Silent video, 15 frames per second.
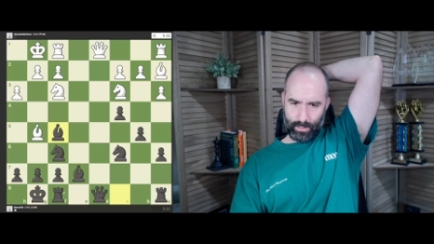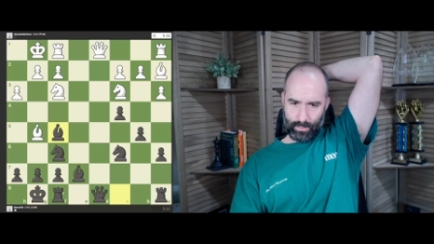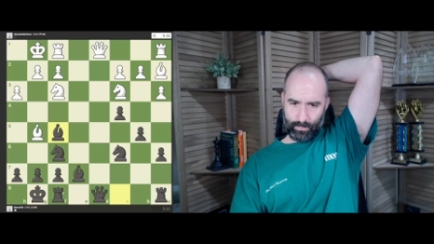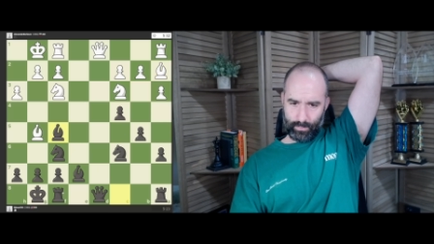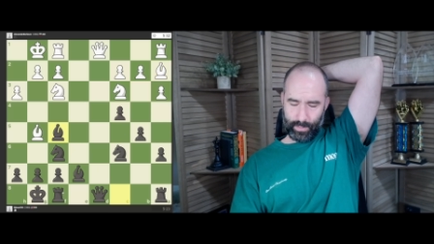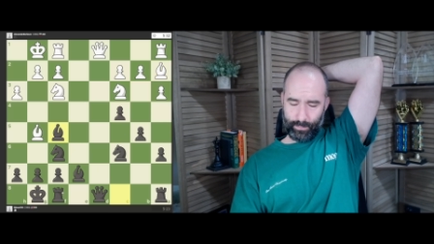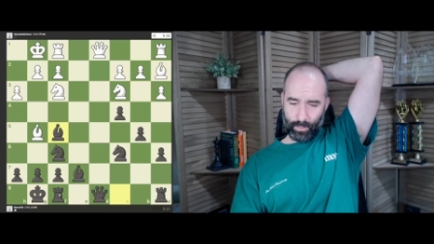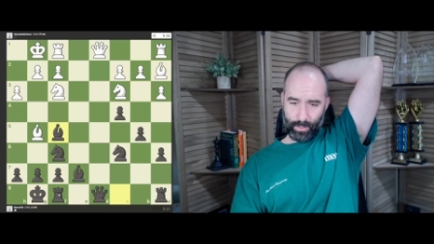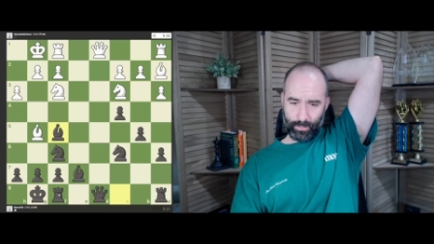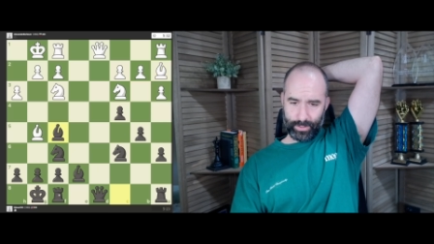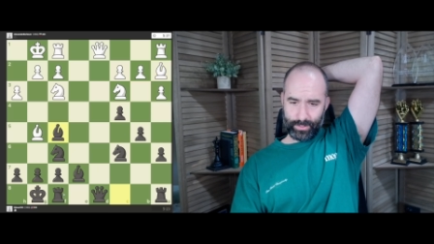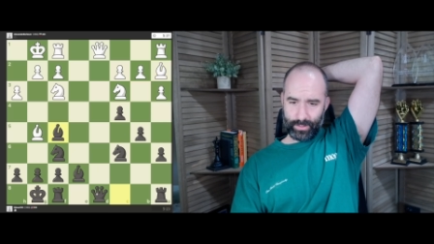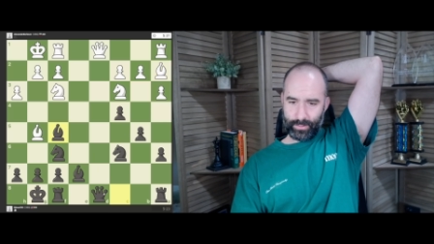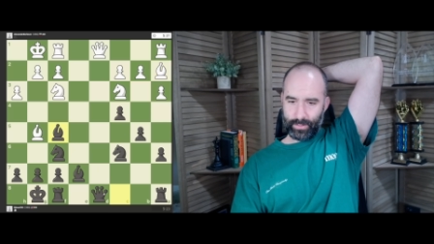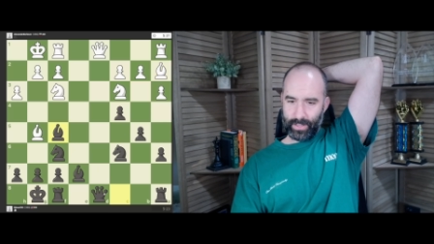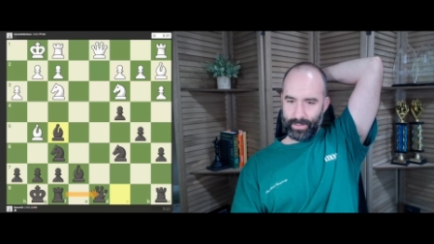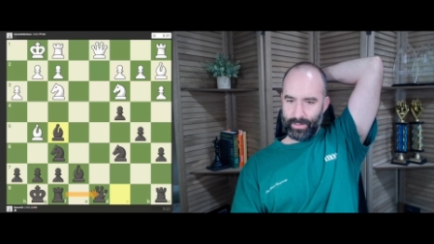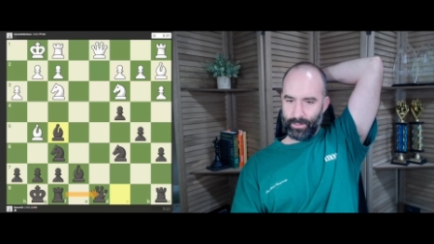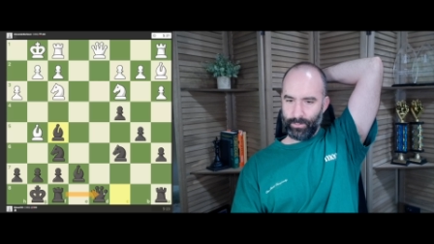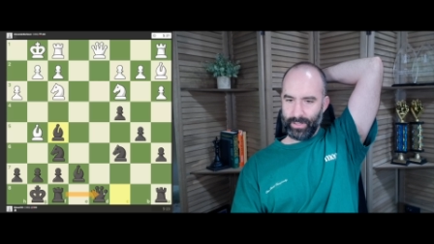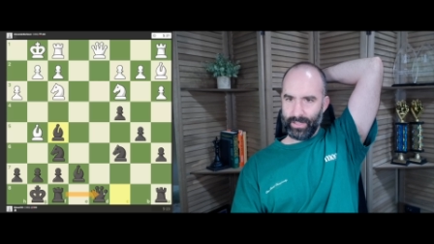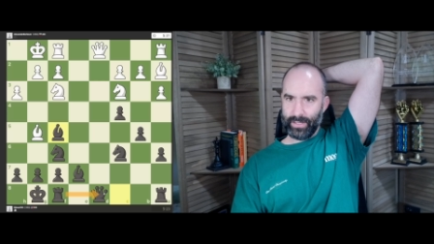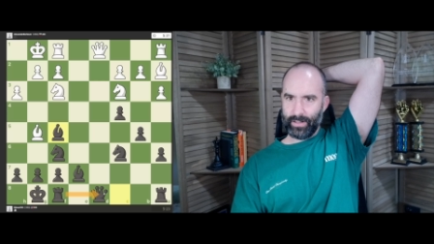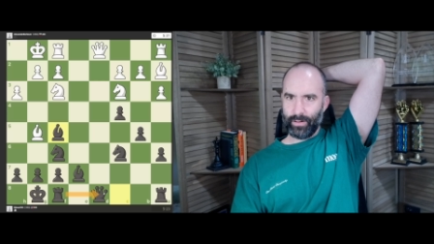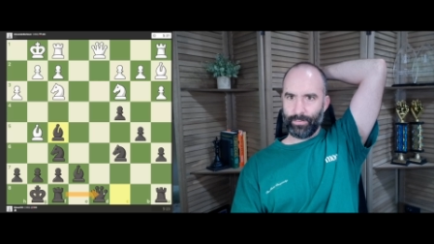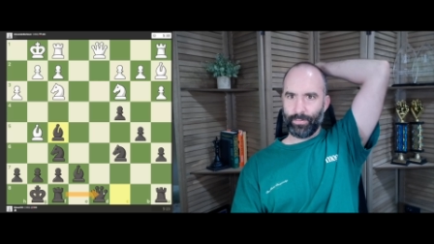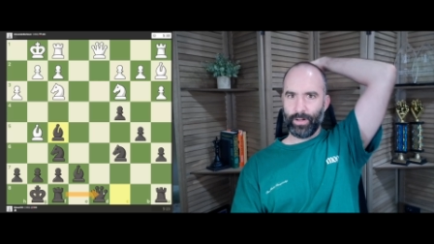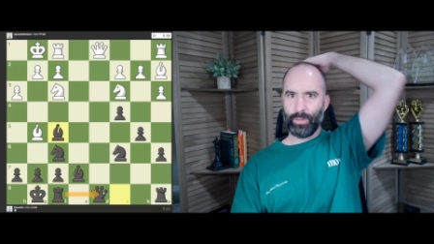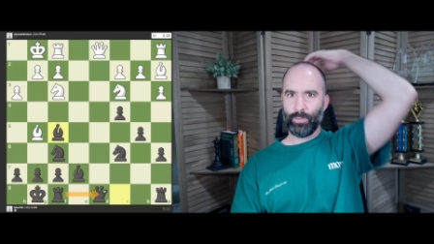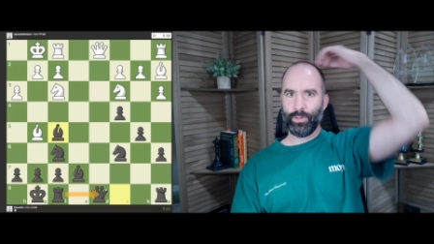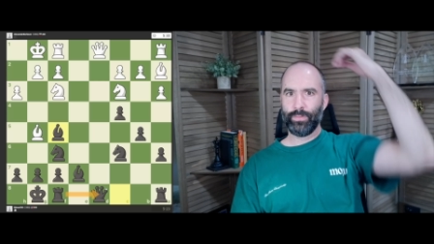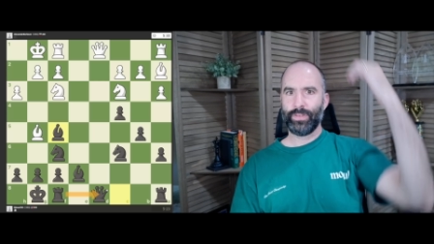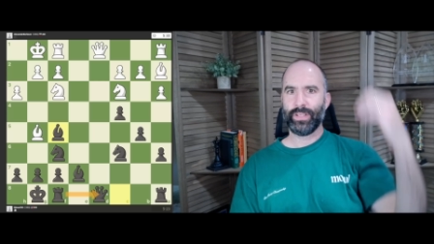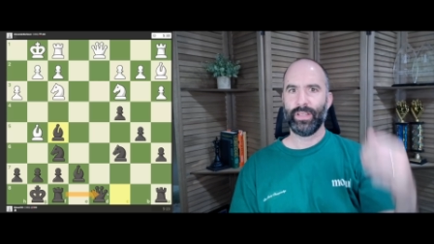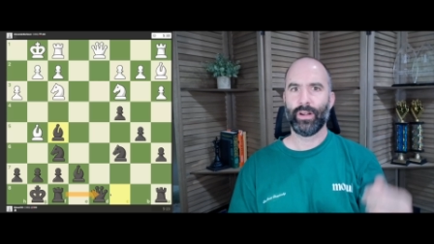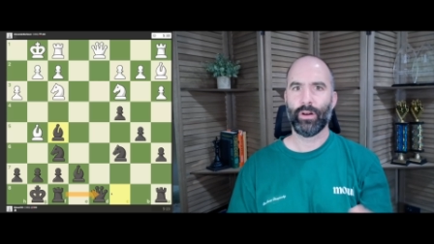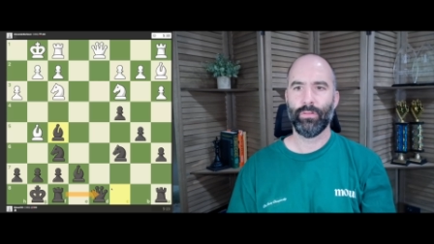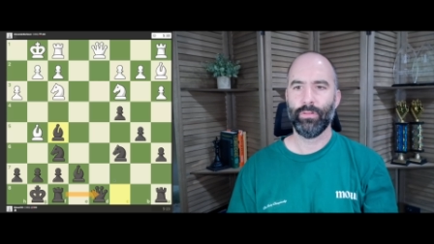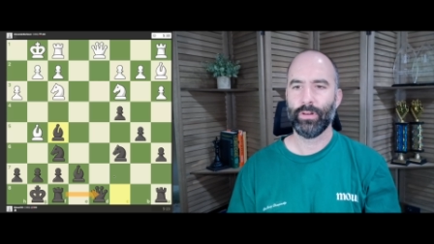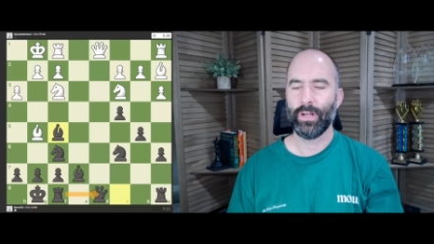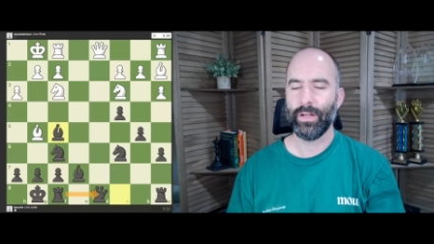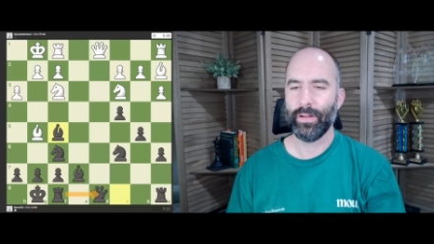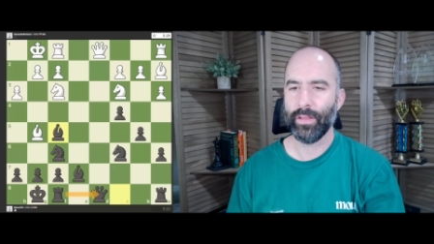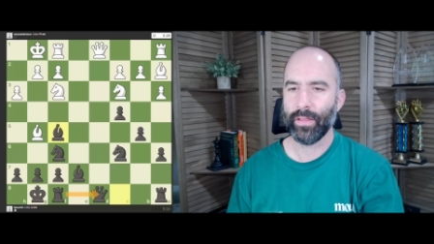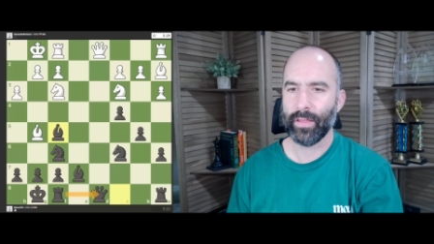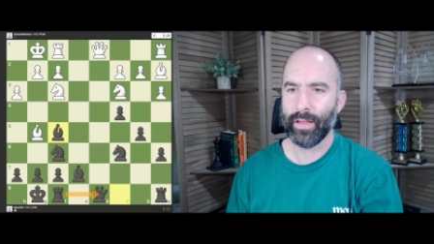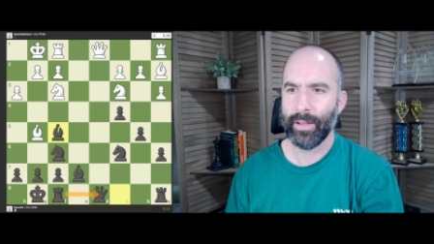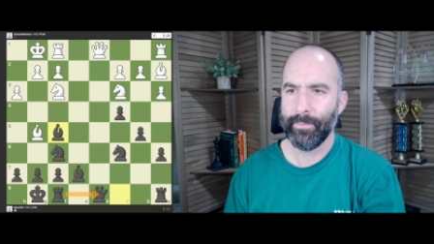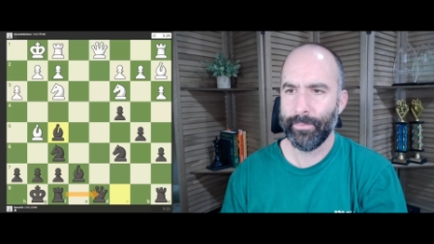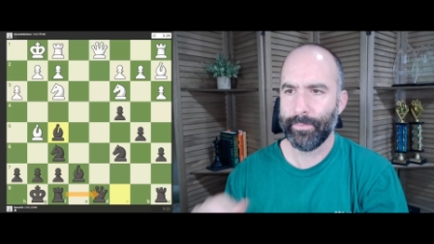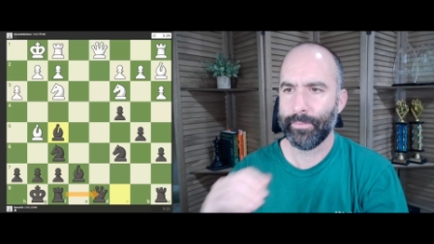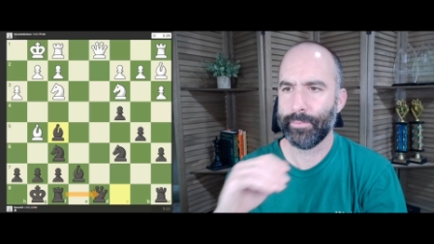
if white wants to trade, then we get a free move to get our rook into the game.